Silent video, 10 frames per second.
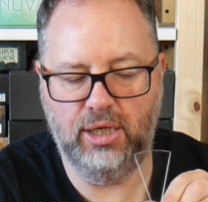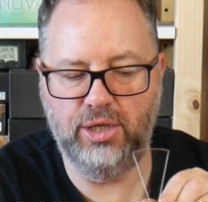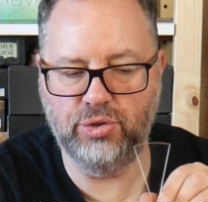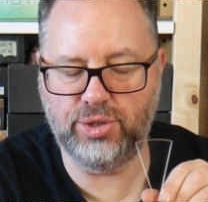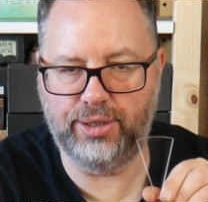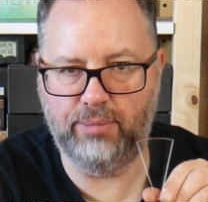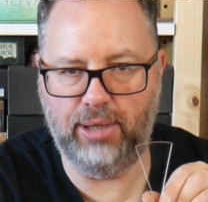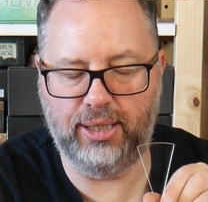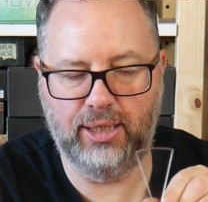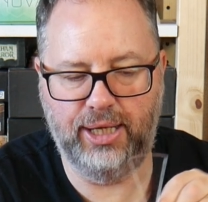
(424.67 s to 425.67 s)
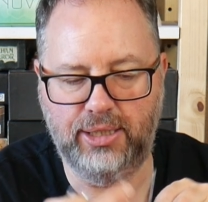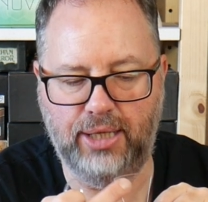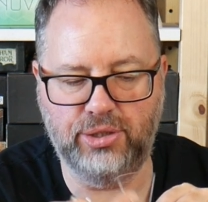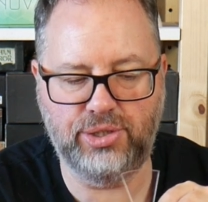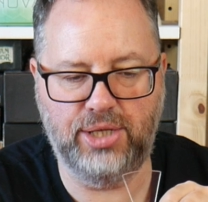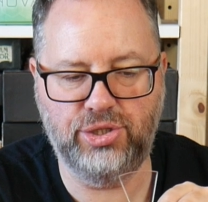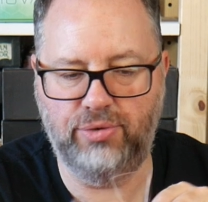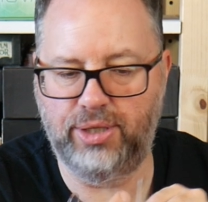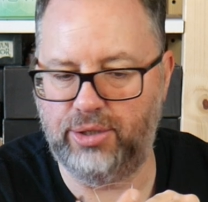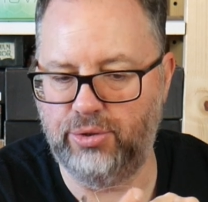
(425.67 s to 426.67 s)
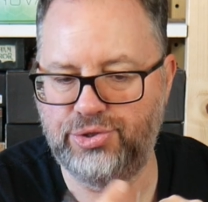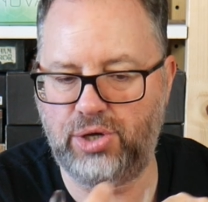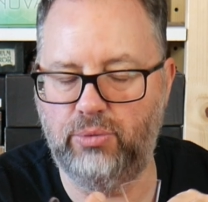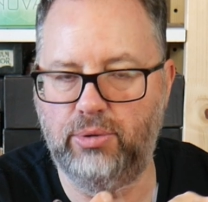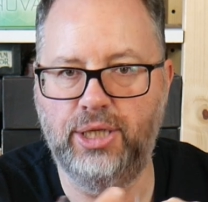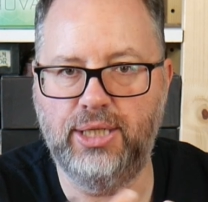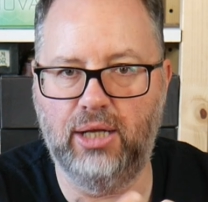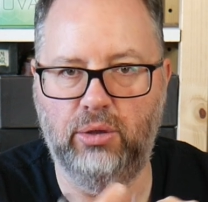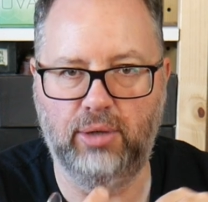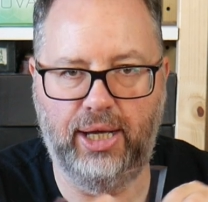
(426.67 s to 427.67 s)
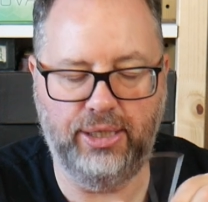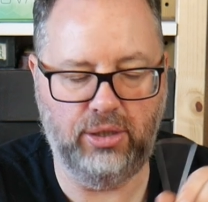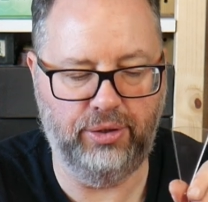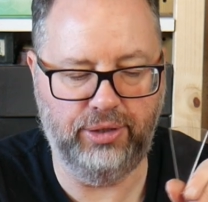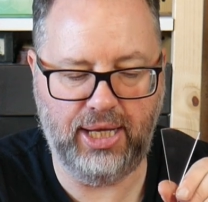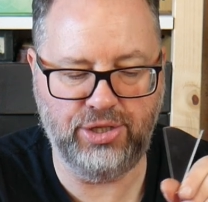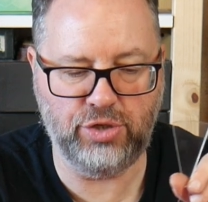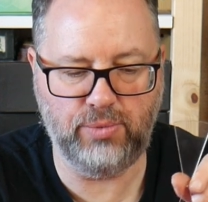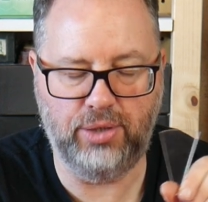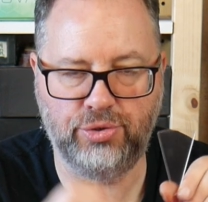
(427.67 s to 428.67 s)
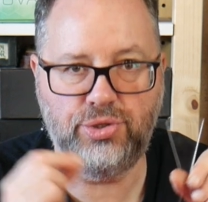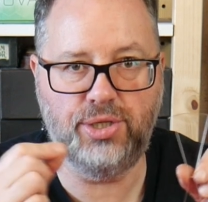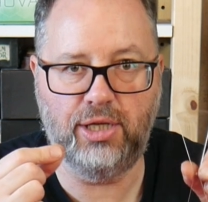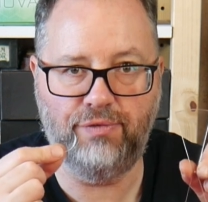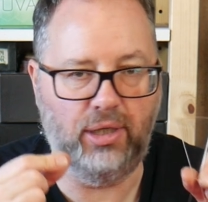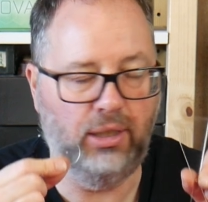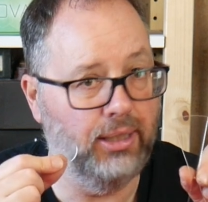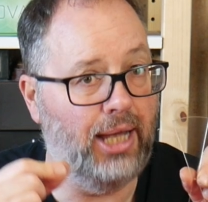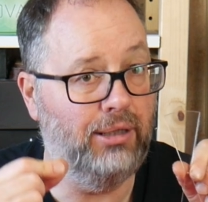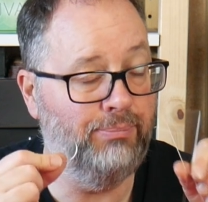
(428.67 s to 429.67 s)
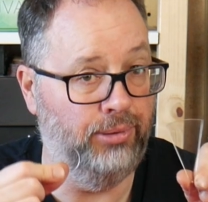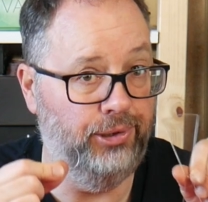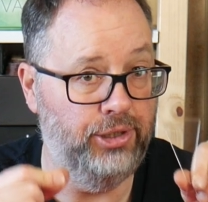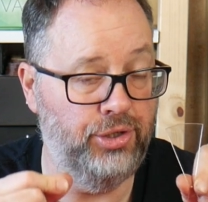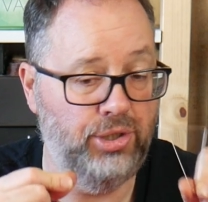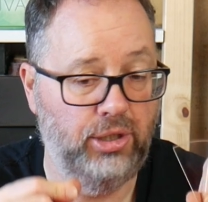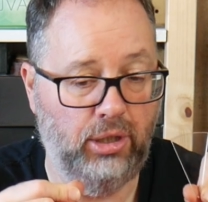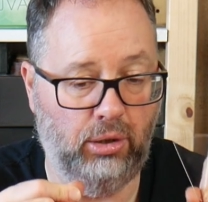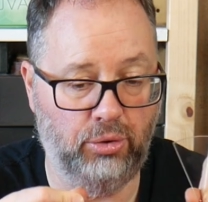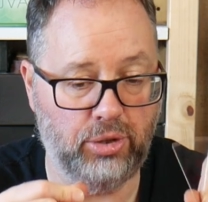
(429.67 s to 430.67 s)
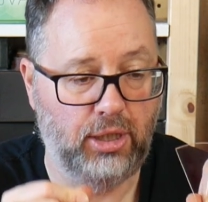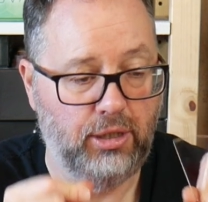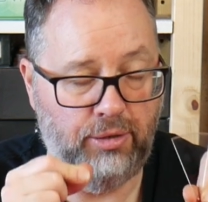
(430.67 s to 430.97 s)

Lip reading: just like a black line down the centre, and then also a yellow line on the edge as well, just to give it a blurred look.